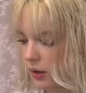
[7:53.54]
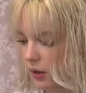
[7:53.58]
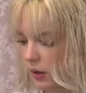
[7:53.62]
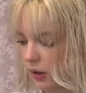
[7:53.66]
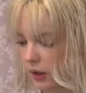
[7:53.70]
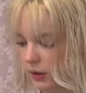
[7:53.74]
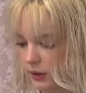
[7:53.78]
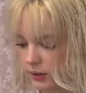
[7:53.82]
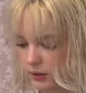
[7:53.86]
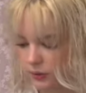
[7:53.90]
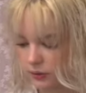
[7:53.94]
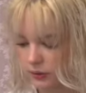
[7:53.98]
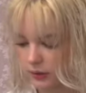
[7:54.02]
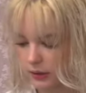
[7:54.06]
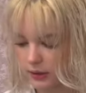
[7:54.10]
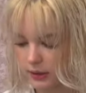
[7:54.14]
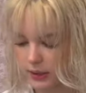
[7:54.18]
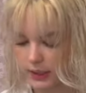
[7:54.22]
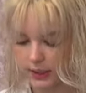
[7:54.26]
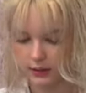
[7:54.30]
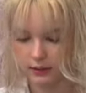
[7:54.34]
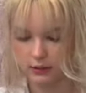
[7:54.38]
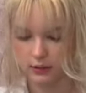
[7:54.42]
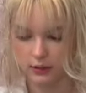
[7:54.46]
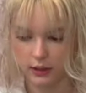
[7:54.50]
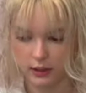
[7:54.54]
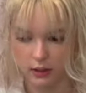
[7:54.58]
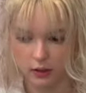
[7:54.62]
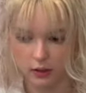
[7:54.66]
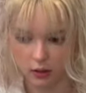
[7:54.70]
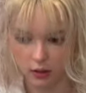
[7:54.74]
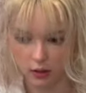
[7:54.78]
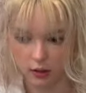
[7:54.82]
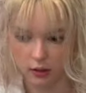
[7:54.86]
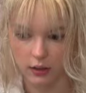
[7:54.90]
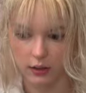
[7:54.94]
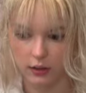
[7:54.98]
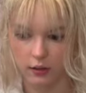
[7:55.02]
I use the Dyson
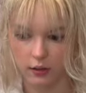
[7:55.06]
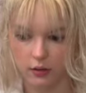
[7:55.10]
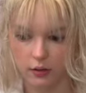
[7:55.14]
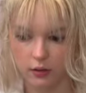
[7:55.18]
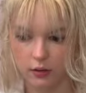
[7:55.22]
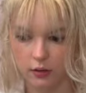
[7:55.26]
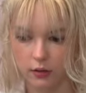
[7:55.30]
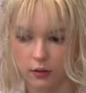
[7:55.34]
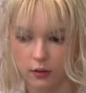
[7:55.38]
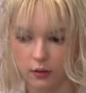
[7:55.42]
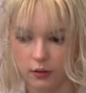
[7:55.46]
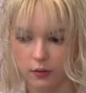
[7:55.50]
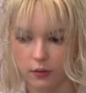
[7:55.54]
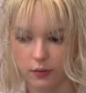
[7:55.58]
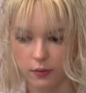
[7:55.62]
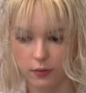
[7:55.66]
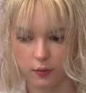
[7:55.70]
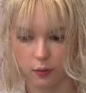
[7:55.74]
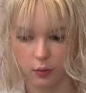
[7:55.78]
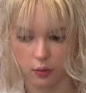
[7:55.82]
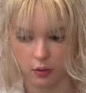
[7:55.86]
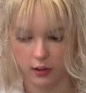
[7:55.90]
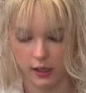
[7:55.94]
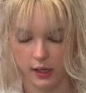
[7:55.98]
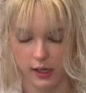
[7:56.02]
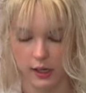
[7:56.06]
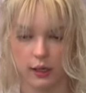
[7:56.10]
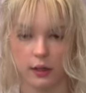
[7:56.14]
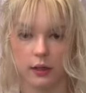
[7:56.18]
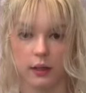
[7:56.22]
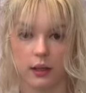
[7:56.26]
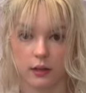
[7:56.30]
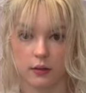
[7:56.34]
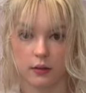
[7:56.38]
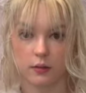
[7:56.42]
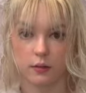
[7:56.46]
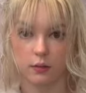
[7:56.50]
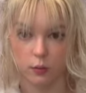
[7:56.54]
on full heat
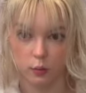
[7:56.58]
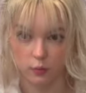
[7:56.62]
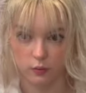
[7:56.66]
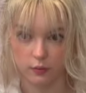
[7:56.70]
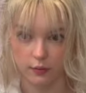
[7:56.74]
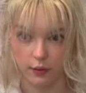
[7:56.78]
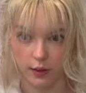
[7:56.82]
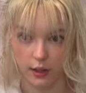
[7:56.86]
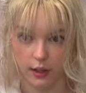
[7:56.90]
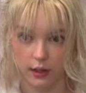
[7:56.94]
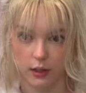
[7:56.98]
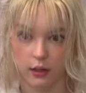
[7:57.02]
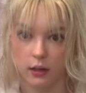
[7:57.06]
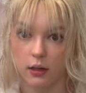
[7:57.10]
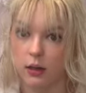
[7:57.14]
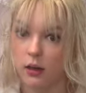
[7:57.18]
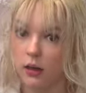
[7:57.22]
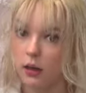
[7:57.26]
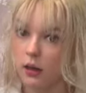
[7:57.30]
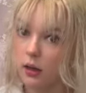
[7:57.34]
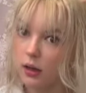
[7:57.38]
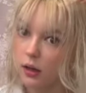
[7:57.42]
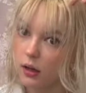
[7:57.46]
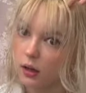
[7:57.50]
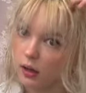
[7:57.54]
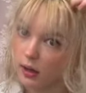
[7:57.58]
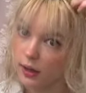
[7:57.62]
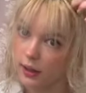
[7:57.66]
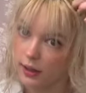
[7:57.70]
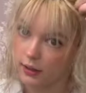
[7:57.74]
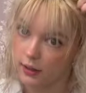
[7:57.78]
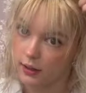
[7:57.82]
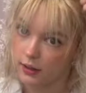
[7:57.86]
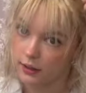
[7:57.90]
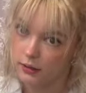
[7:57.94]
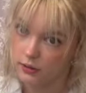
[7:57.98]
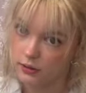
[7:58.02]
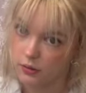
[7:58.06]
and full fan, and
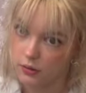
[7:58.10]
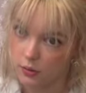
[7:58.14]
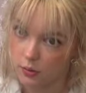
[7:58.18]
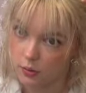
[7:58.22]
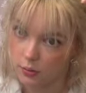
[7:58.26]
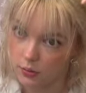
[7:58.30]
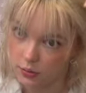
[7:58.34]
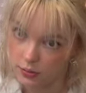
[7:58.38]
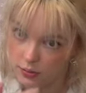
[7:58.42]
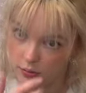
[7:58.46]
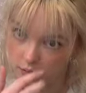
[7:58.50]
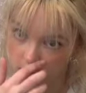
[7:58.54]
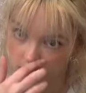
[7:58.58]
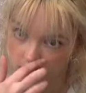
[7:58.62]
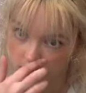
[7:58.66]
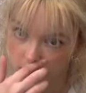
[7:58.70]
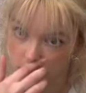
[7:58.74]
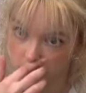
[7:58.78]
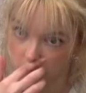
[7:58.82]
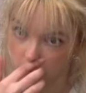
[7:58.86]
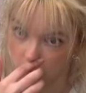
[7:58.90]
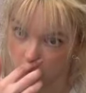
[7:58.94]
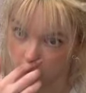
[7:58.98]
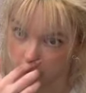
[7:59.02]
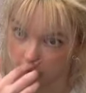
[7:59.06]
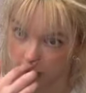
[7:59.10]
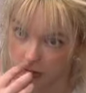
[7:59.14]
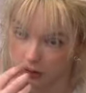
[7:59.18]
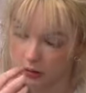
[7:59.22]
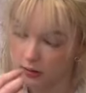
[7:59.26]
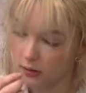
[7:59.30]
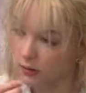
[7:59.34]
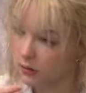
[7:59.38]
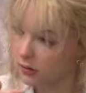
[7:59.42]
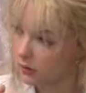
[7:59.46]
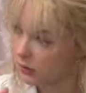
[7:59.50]
I don't use the cooling